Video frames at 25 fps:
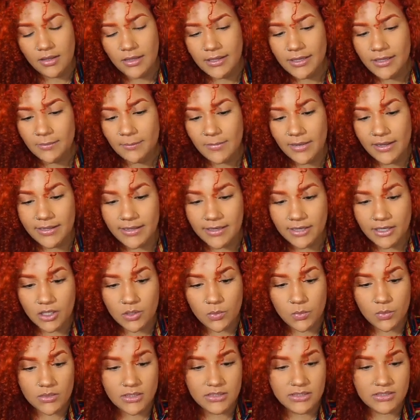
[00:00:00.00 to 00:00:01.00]
and my hair
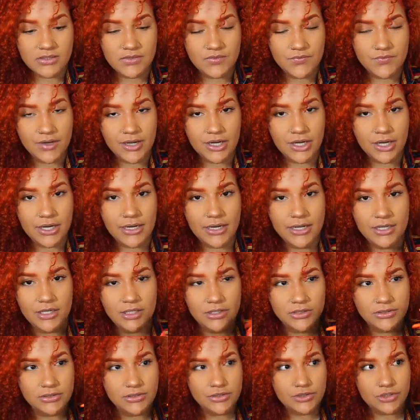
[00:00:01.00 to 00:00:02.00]
was very
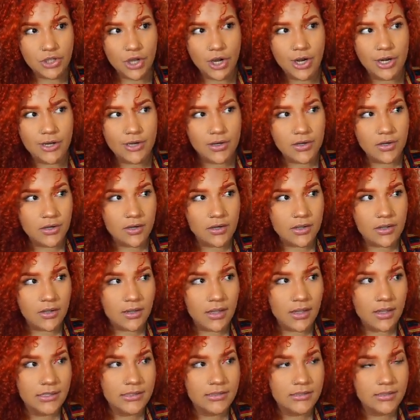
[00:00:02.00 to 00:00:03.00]
dark
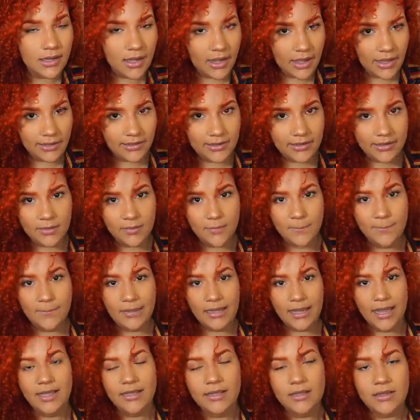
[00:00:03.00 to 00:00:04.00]
dyed
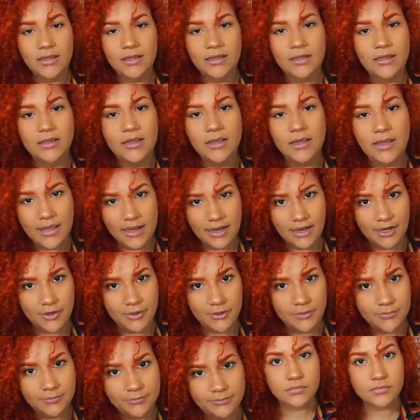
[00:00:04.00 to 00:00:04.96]
black hair.